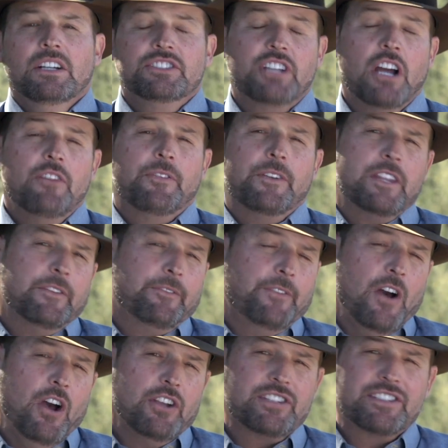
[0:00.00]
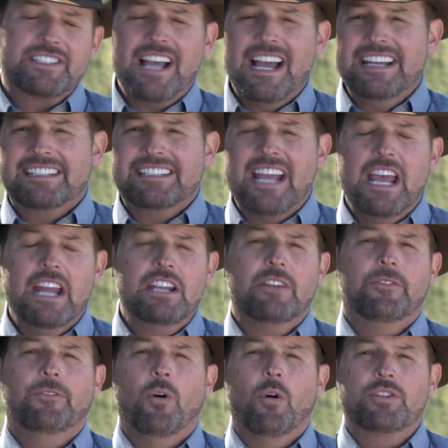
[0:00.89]
So for the first, say, 10
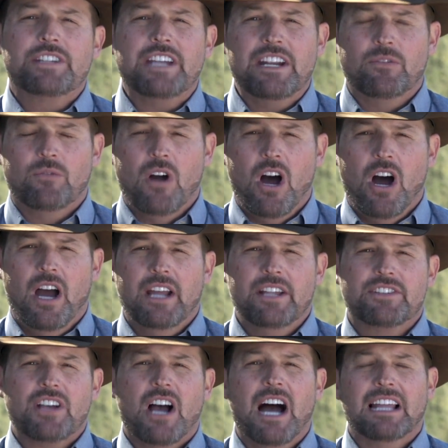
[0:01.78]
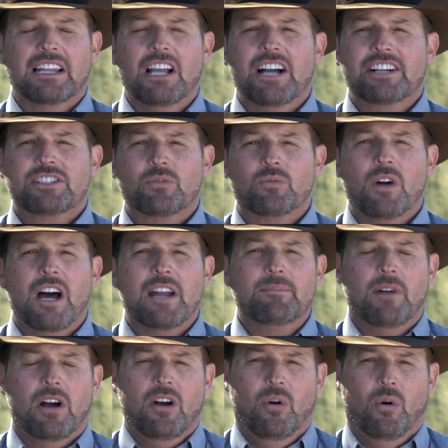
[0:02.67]
to 14 rides, I like to
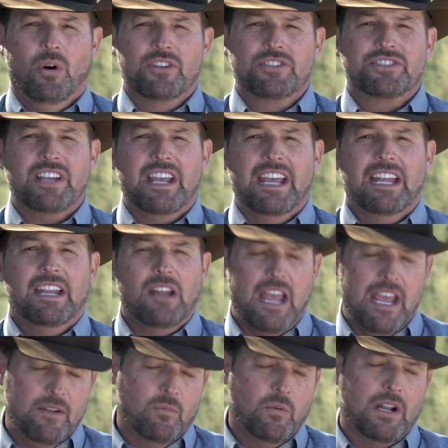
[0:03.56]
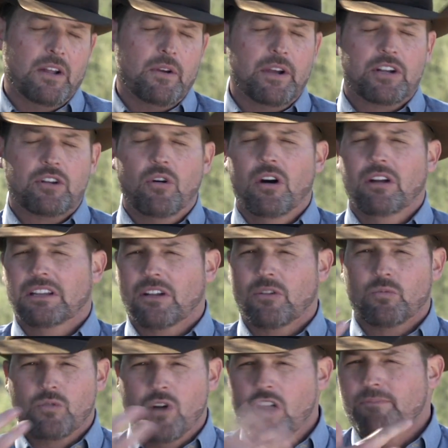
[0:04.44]
ride my horse in what I would call a
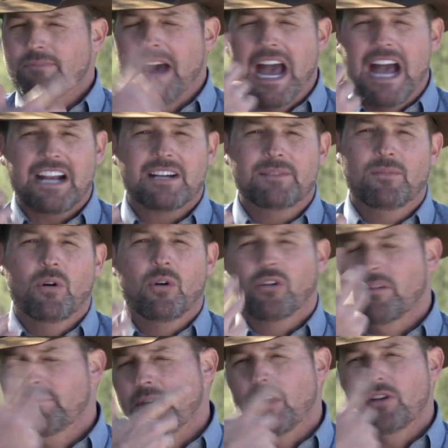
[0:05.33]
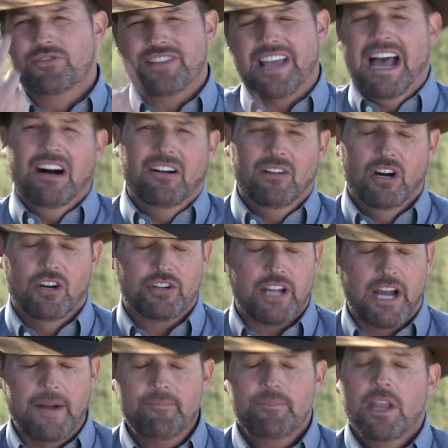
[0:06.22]
little rope Hackamore or Bozell,
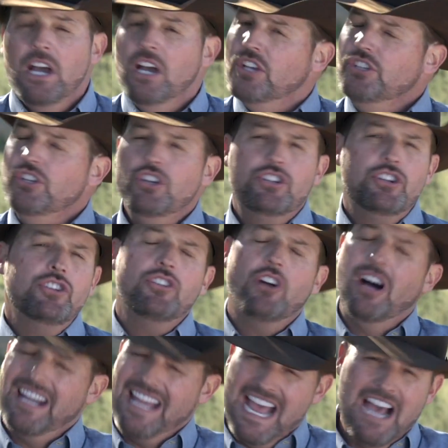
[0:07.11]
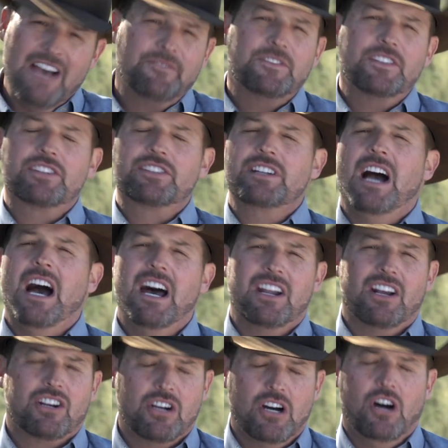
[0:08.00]
okay? You do not have to
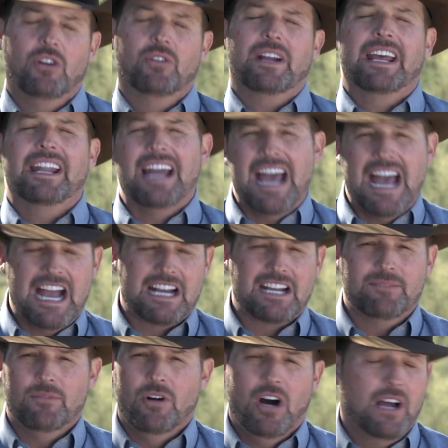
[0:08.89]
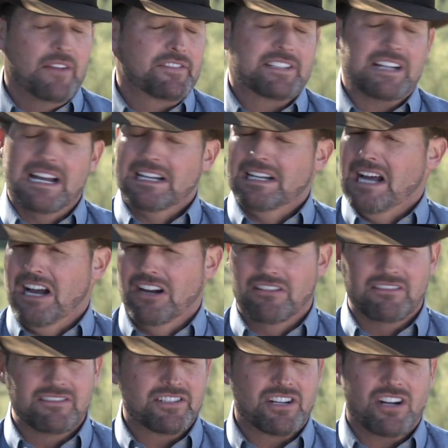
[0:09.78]
start a colt in a Hackamore. I've started
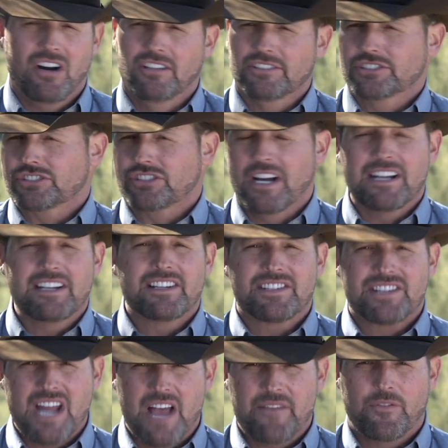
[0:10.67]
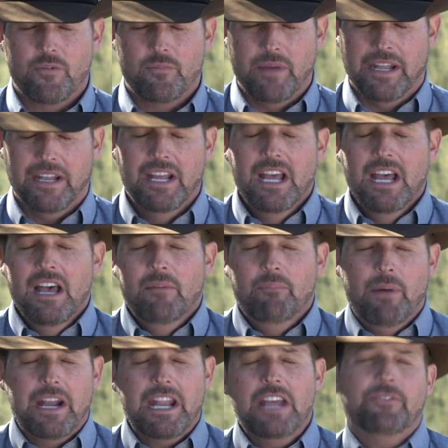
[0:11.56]
hundreds of colts straight in a snaffle bit.
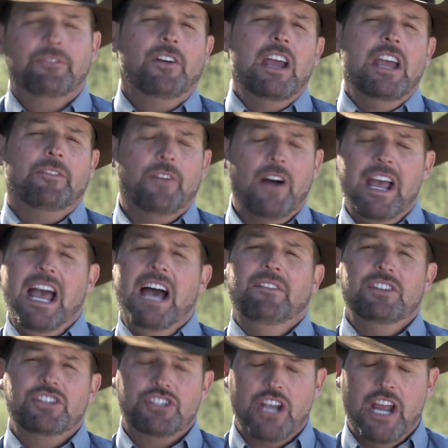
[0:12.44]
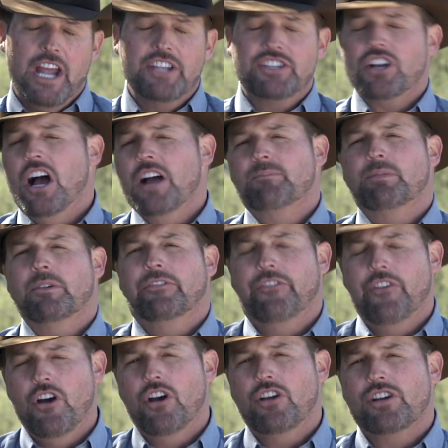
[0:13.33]
But if I have a chance, I
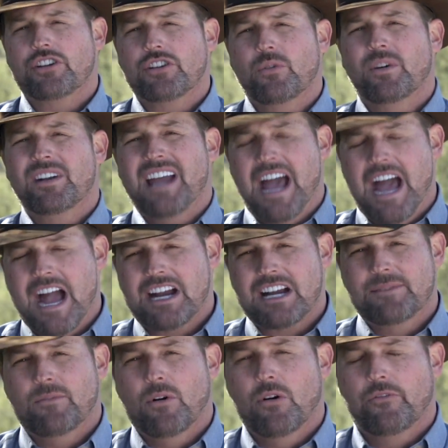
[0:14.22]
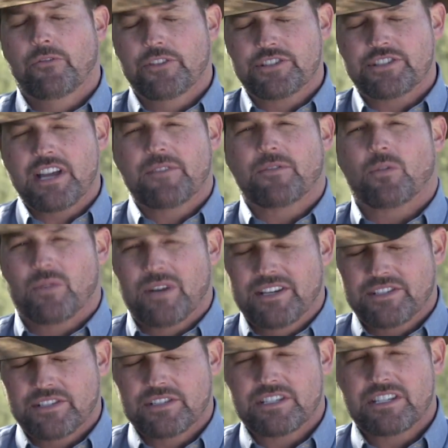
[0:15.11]
prefer to do it in a Hackamore for several
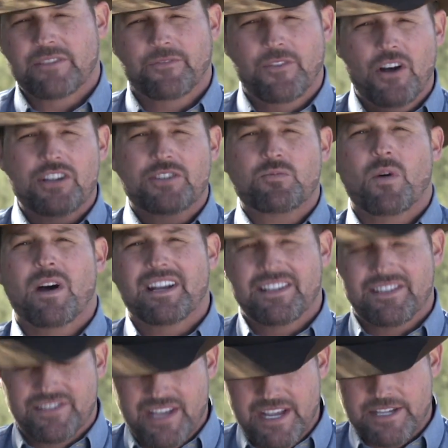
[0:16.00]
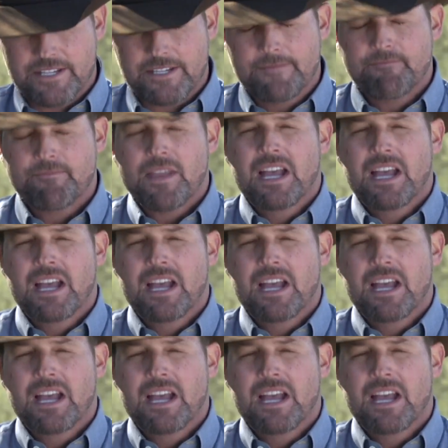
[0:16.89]
reasons. The first one is this.